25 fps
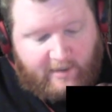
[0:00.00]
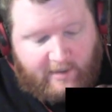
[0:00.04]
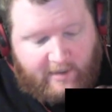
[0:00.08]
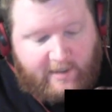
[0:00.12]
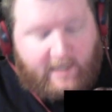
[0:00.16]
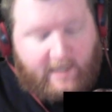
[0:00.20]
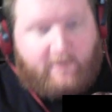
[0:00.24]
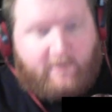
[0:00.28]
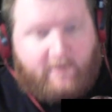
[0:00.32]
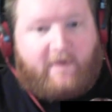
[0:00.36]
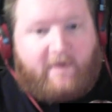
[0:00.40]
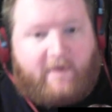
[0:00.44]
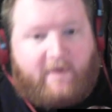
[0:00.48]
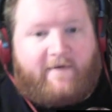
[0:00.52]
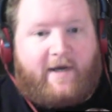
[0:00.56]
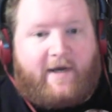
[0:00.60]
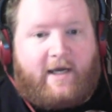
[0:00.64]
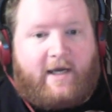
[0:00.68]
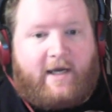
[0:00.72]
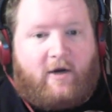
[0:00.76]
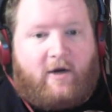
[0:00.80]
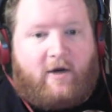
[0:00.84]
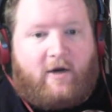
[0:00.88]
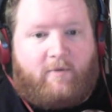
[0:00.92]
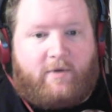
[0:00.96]
Now, if I
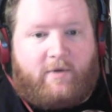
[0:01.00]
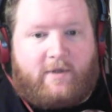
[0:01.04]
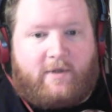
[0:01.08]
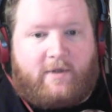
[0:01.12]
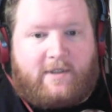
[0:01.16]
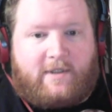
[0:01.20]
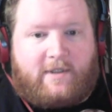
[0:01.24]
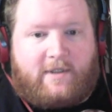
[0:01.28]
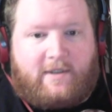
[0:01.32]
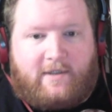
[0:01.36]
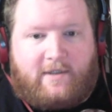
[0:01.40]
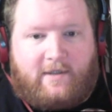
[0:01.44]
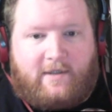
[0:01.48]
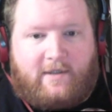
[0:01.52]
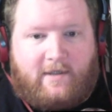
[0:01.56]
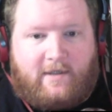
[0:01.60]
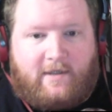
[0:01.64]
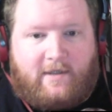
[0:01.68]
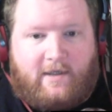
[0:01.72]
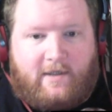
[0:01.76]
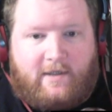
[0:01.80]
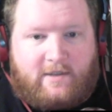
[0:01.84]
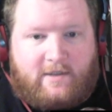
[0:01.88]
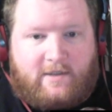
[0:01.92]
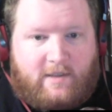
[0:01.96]
output
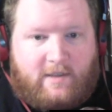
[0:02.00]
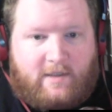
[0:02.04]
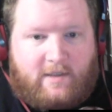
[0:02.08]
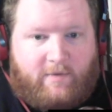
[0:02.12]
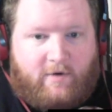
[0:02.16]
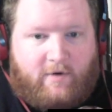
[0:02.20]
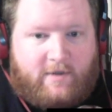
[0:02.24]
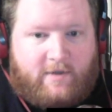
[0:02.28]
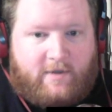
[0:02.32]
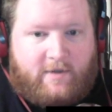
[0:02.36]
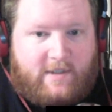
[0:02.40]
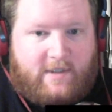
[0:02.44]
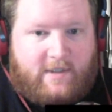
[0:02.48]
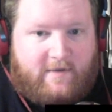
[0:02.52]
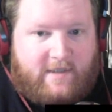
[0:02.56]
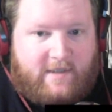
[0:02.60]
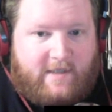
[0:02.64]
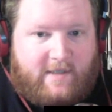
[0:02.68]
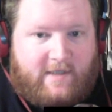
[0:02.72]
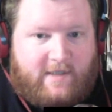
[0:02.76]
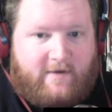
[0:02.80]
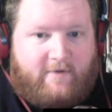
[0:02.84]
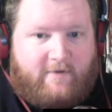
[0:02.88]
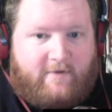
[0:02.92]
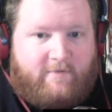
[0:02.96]
to port
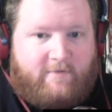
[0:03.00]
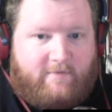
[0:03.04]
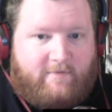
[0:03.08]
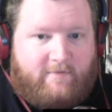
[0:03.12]
00,